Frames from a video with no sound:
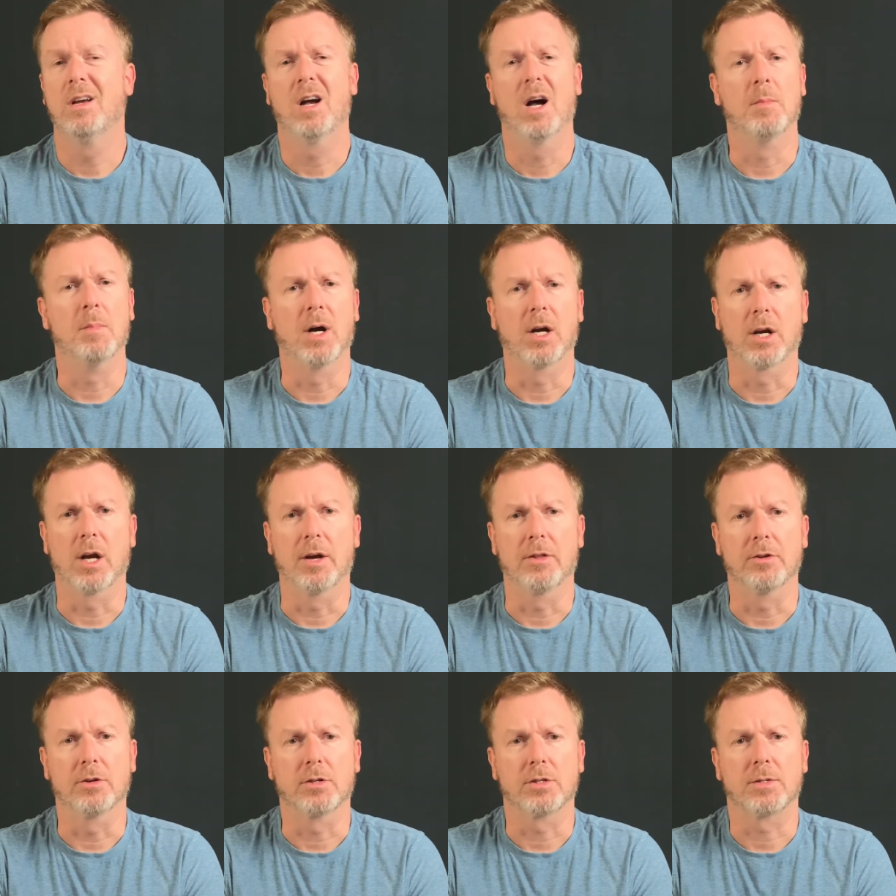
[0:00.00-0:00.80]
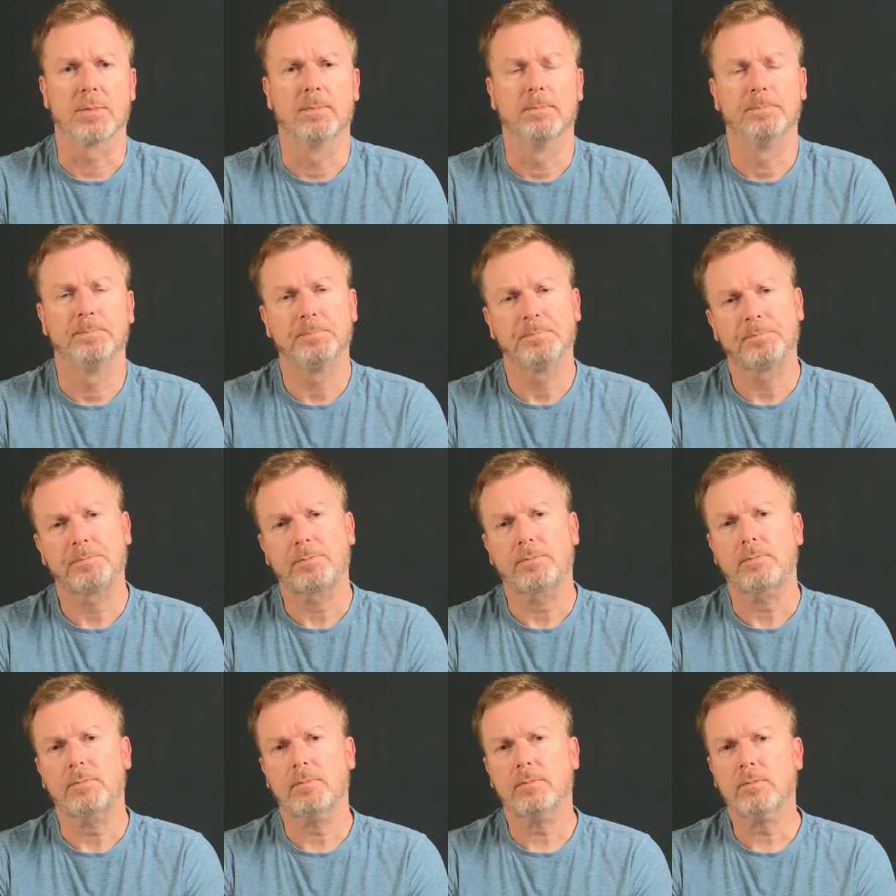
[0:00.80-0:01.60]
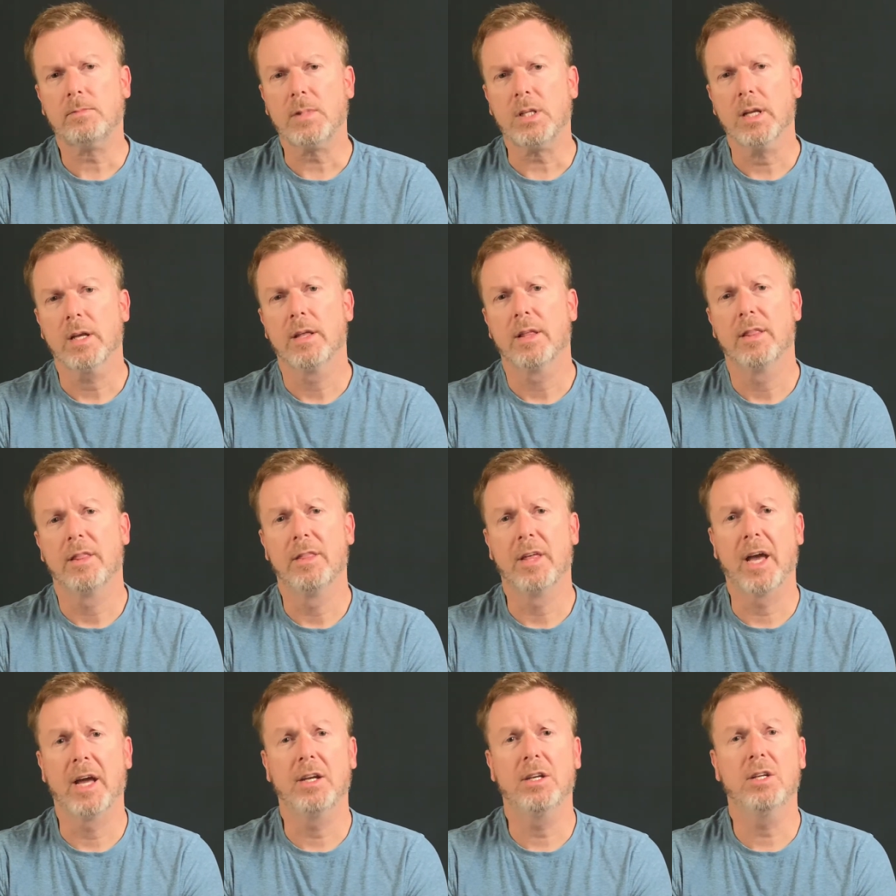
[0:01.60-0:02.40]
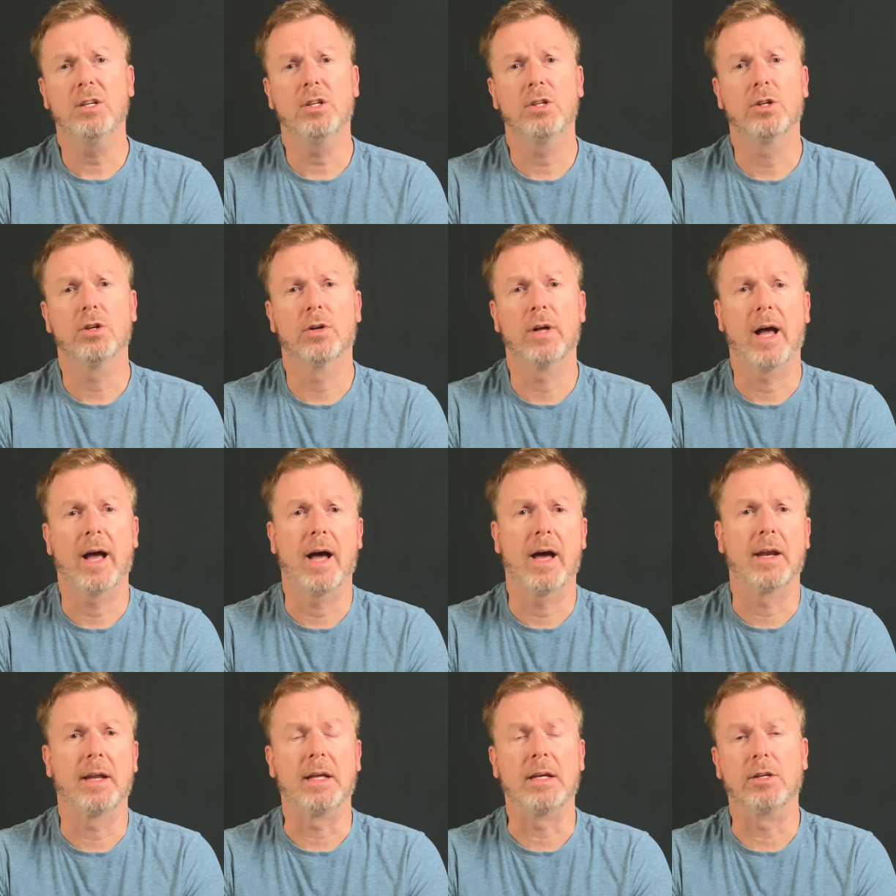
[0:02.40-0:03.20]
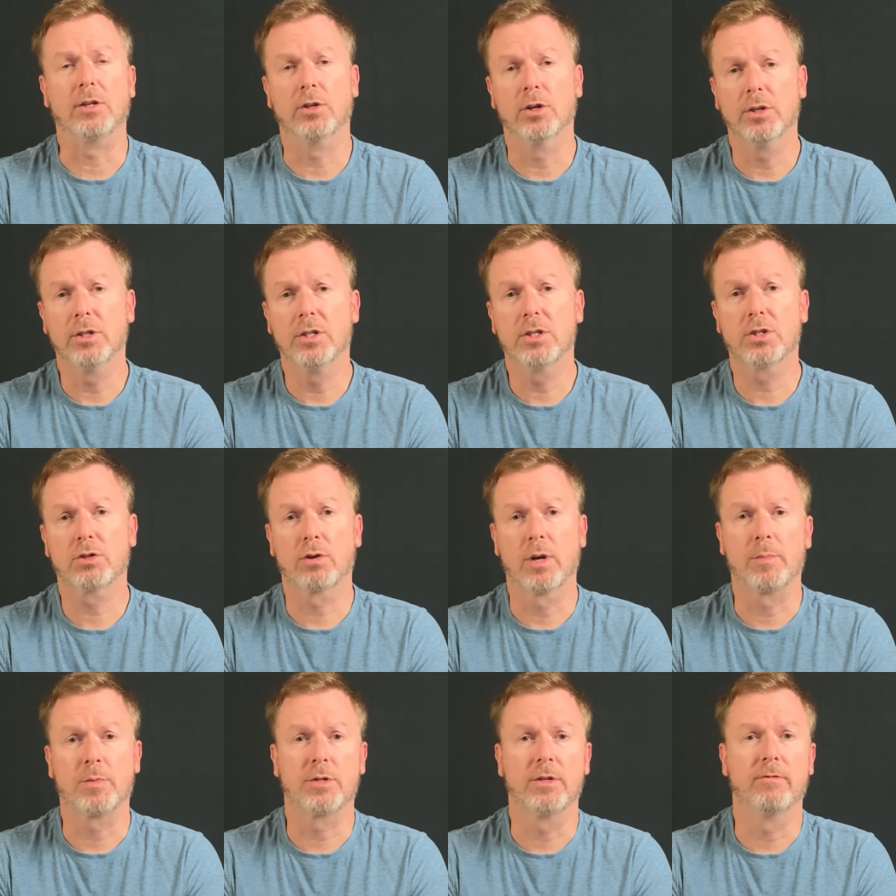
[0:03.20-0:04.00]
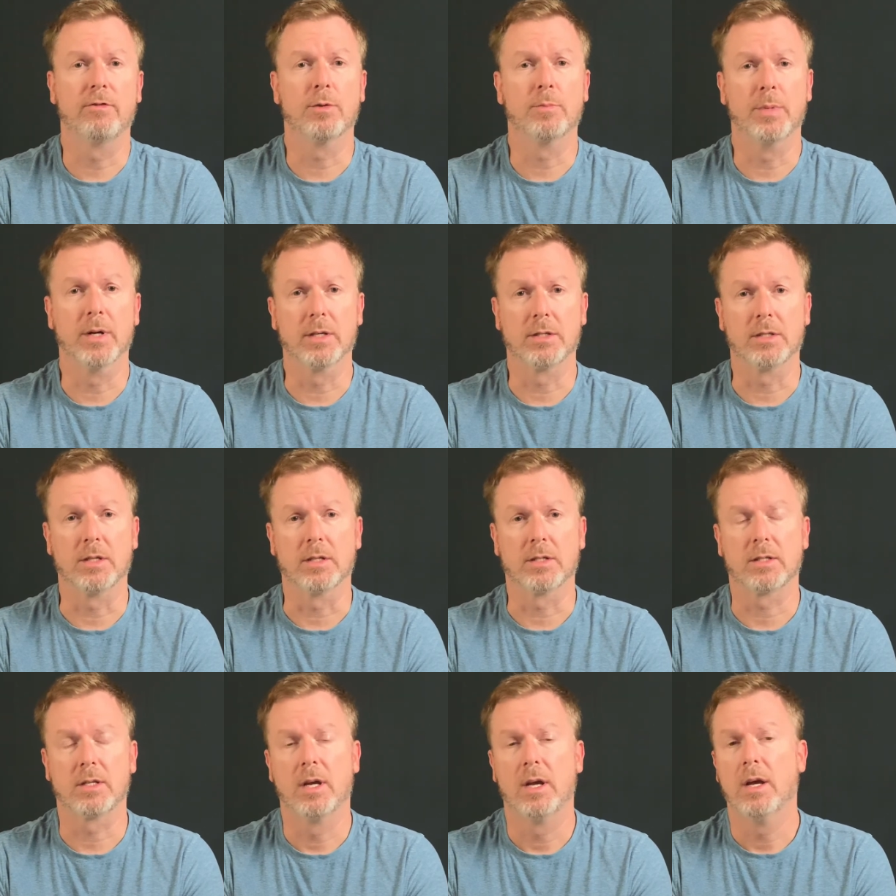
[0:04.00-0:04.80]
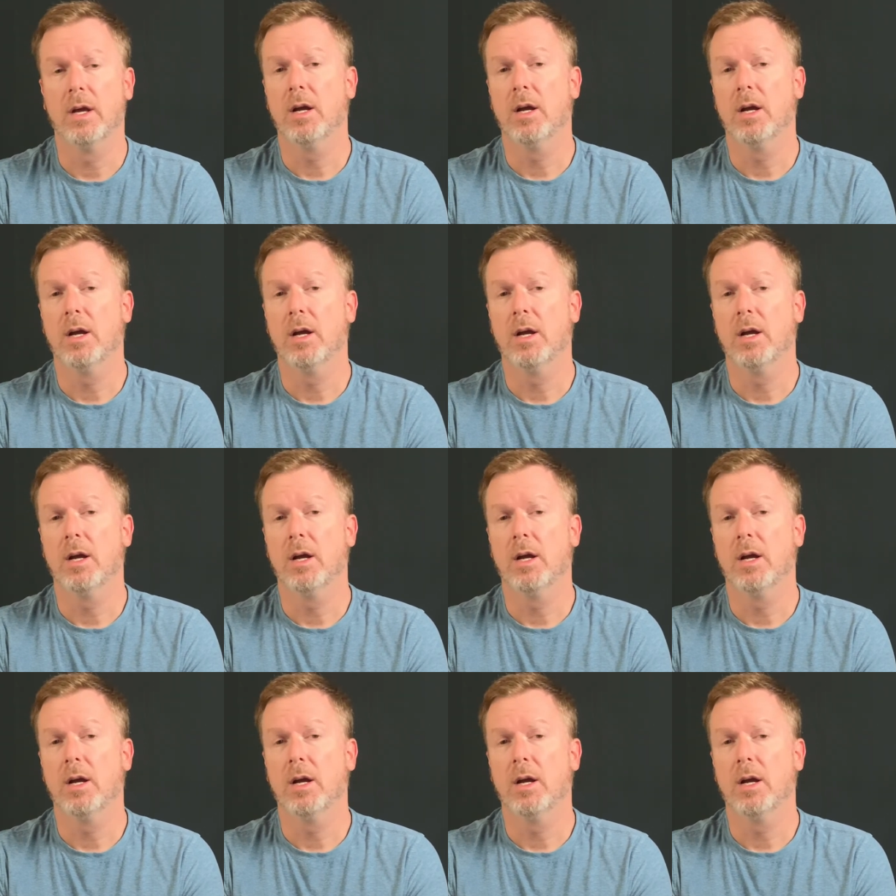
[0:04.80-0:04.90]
among others. Then you'll add a good description of your business.